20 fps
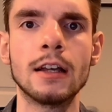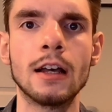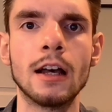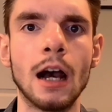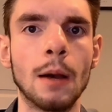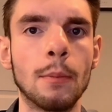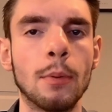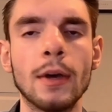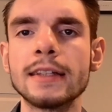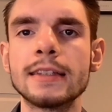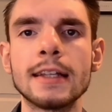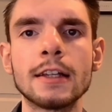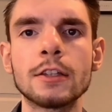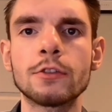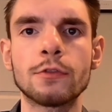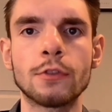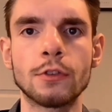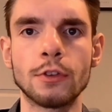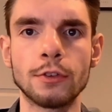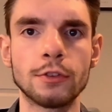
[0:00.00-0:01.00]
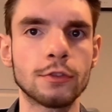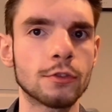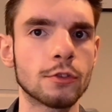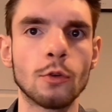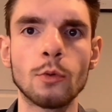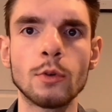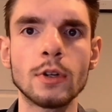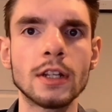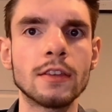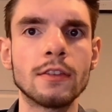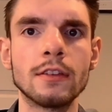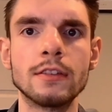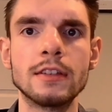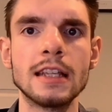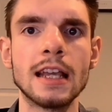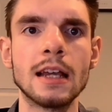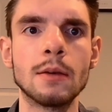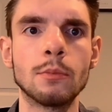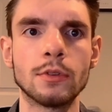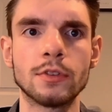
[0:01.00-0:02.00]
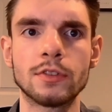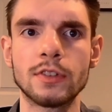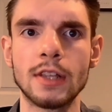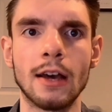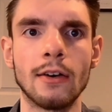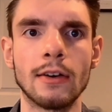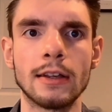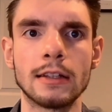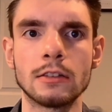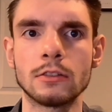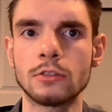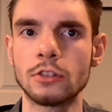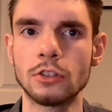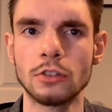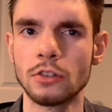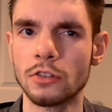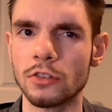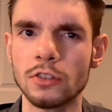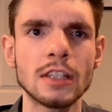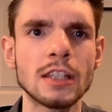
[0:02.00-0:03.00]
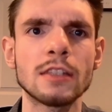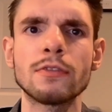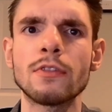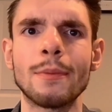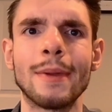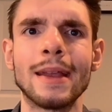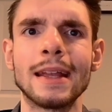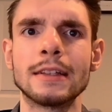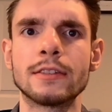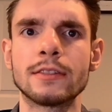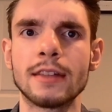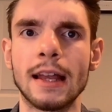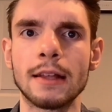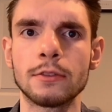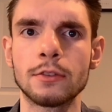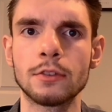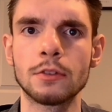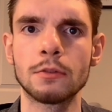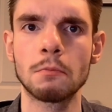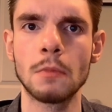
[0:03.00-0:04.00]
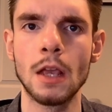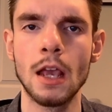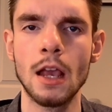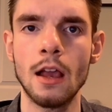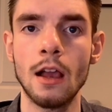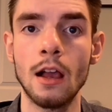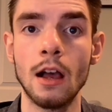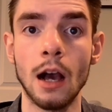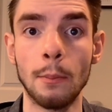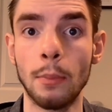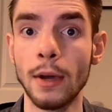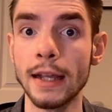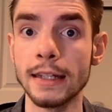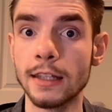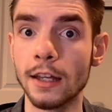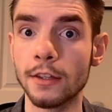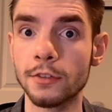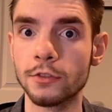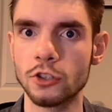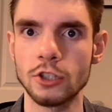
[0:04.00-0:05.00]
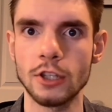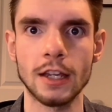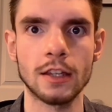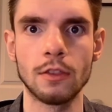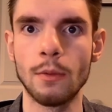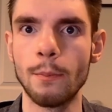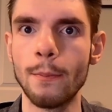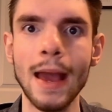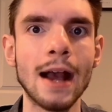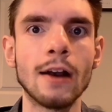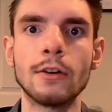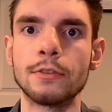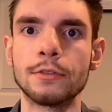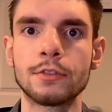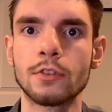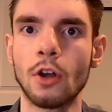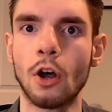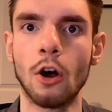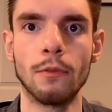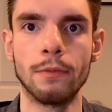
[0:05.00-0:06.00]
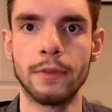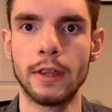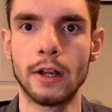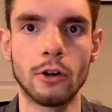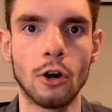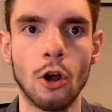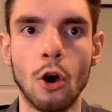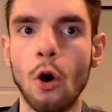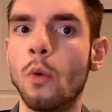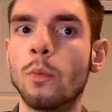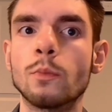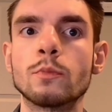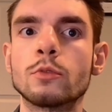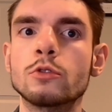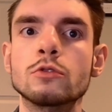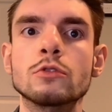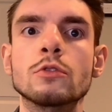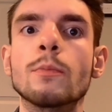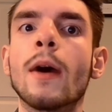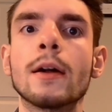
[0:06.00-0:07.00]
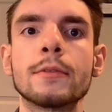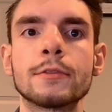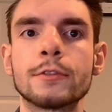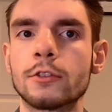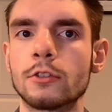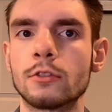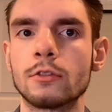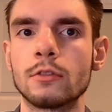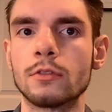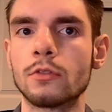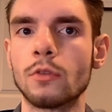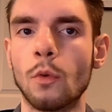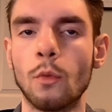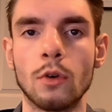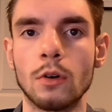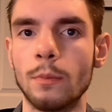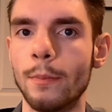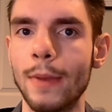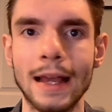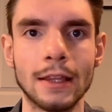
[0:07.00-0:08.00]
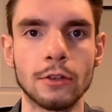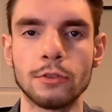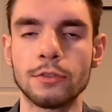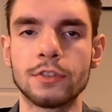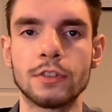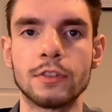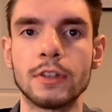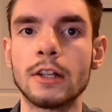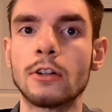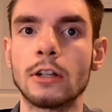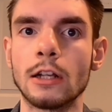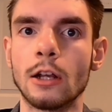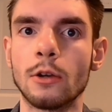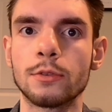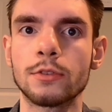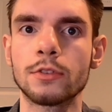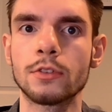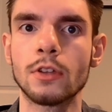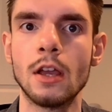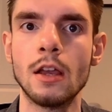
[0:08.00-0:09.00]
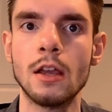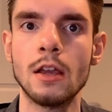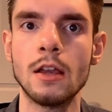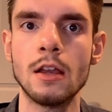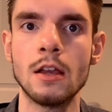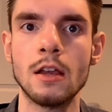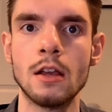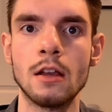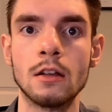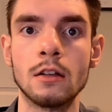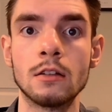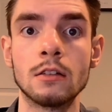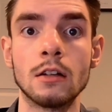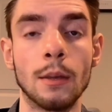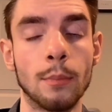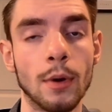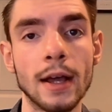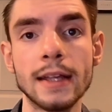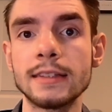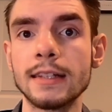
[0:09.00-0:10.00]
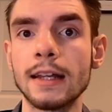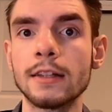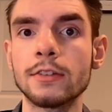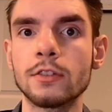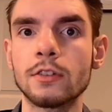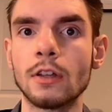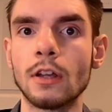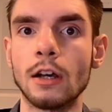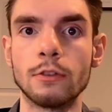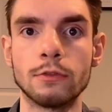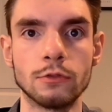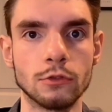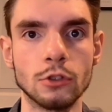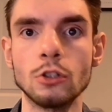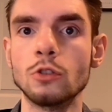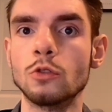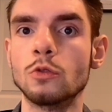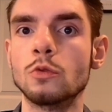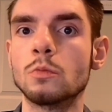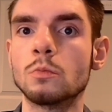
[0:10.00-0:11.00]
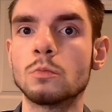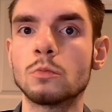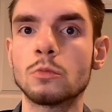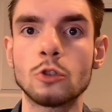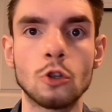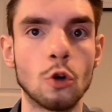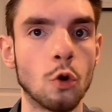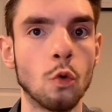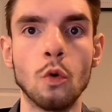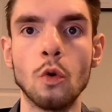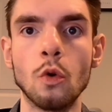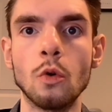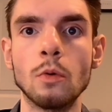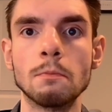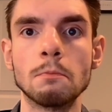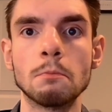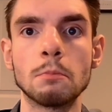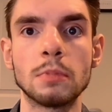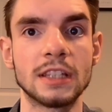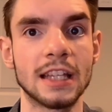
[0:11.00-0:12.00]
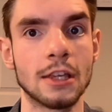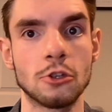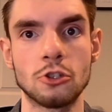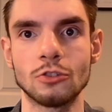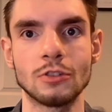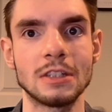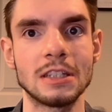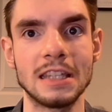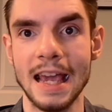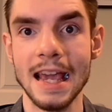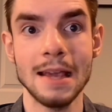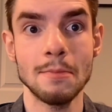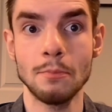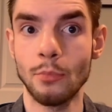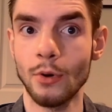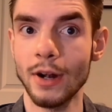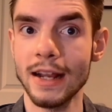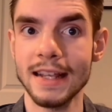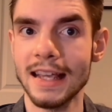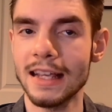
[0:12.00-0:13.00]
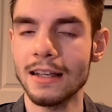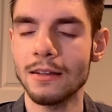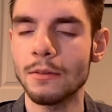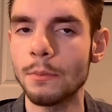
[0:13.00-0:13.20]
A playtest for the story the DM was telling to see if it made sense. A playtest to check the balance on their homebrewed monsters or battle scenarios. A playtest of new, cool, potentially game-breaking